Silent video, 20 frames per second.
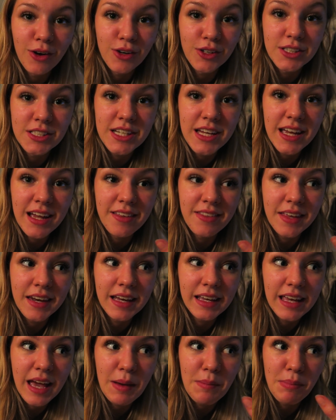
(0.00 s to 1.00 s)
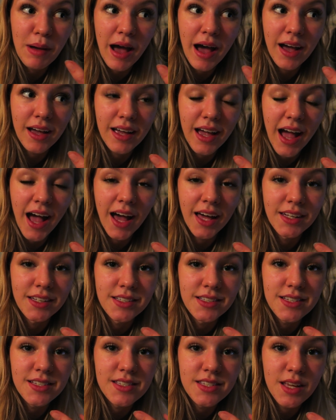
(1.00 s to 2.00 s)
holiday and then I get back
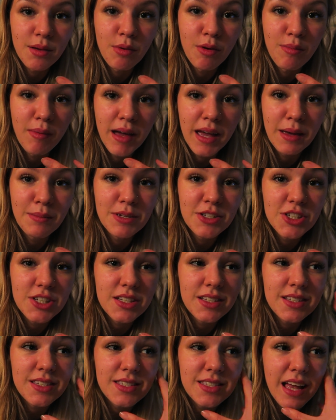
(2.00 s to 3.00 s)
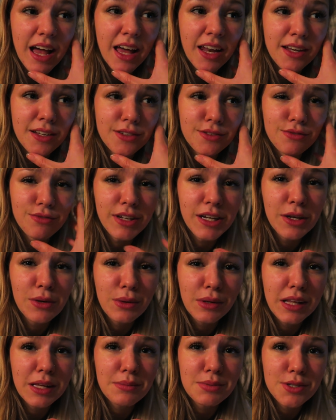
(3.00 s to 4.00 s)
and some of my images and video
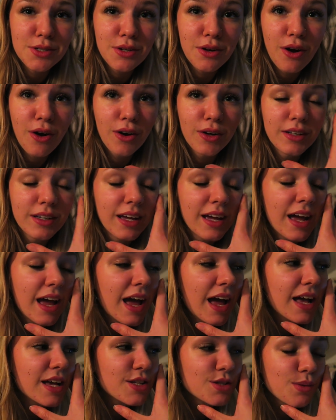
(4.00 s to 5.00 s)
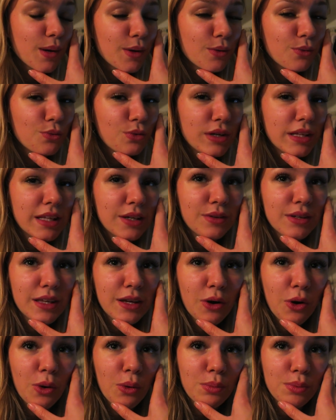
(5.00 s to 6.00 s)
clips are gone. So I really, really
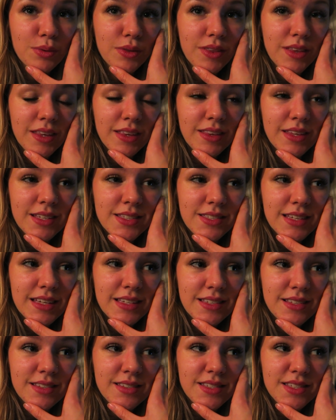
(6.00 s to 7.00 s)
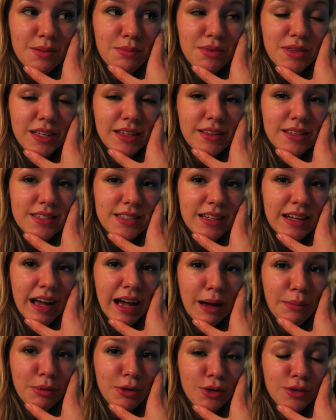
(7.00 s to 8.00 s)
hope that this isn't something that's gonna
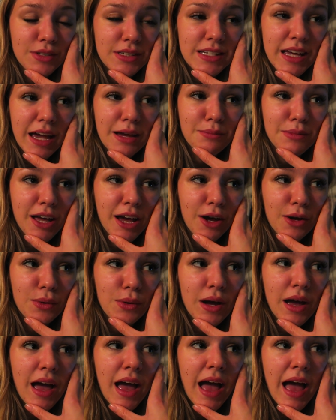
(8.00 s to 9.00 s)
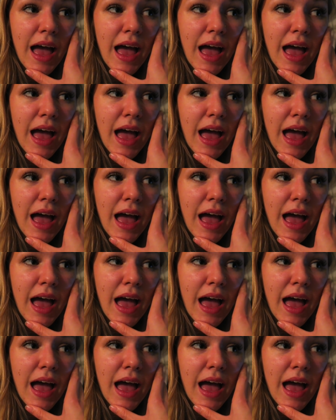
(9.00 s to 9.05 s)
happen all the time now.